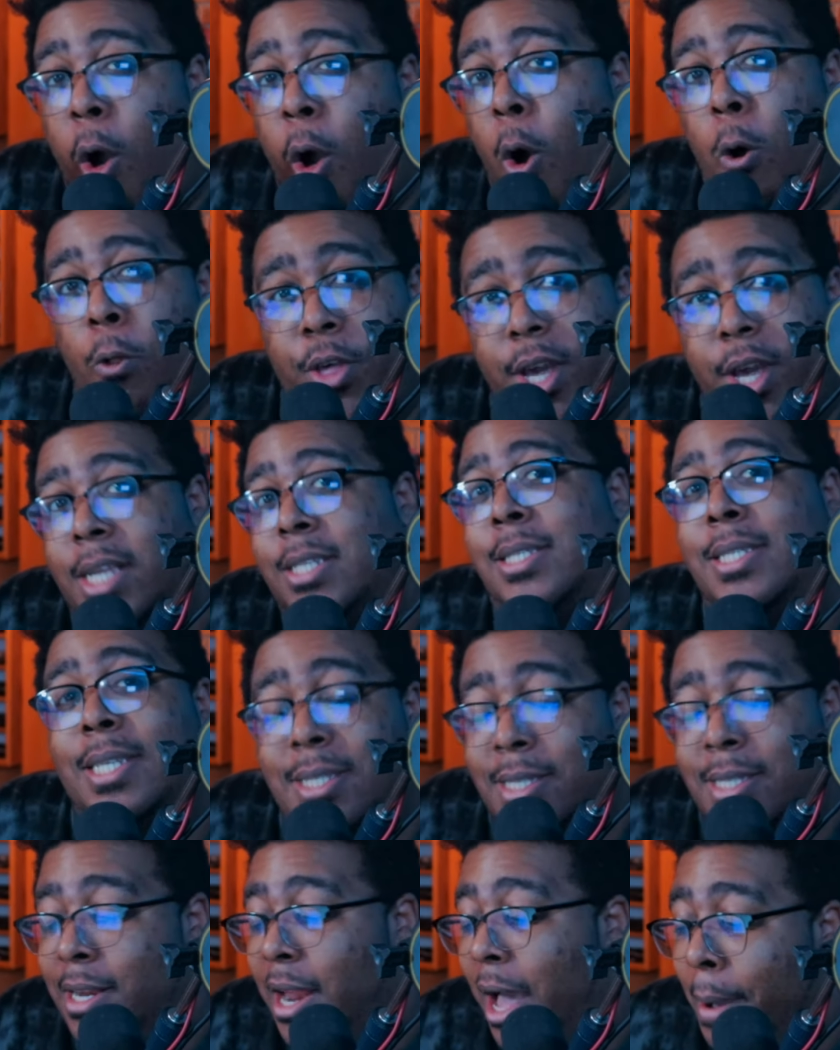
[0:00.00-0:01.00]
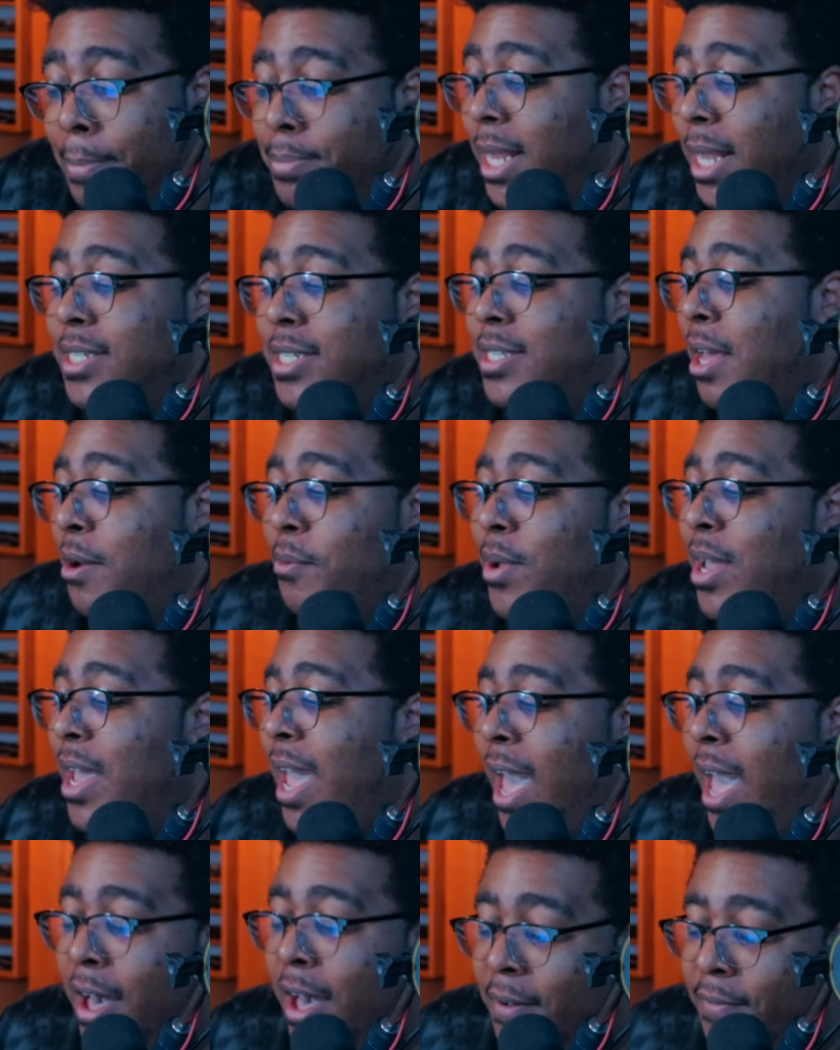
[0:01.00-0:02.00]
all the consistent updates that we
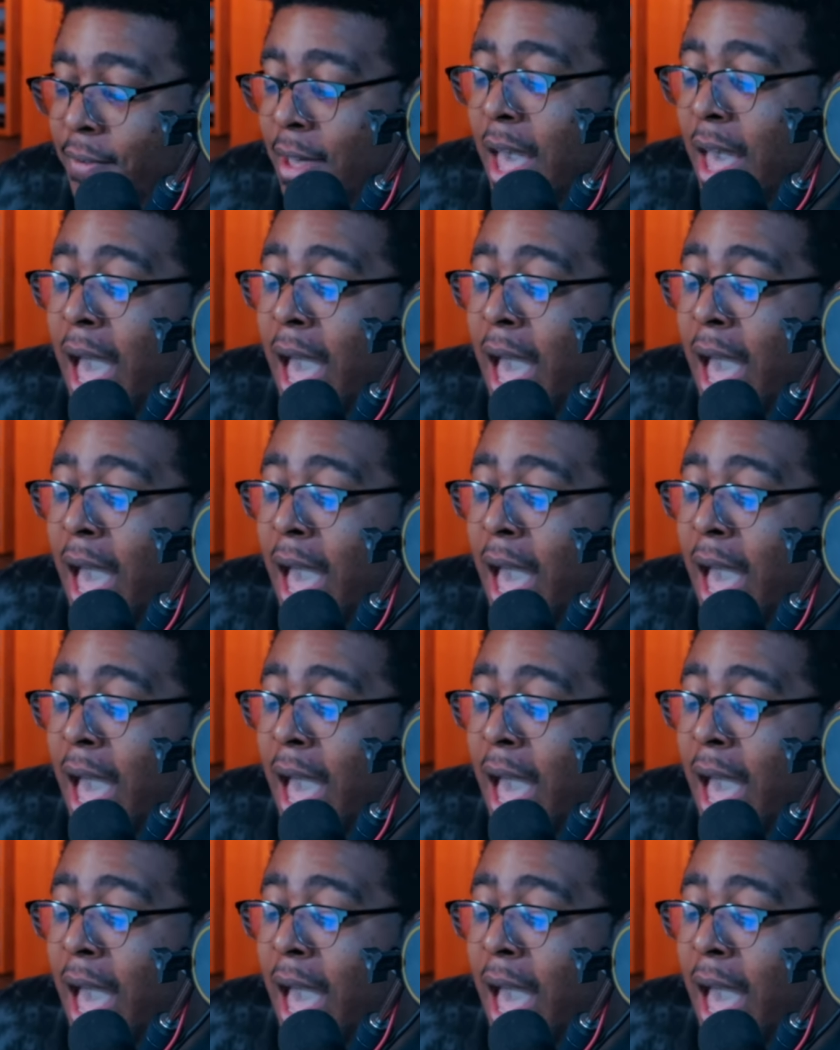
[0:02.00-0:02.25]
have,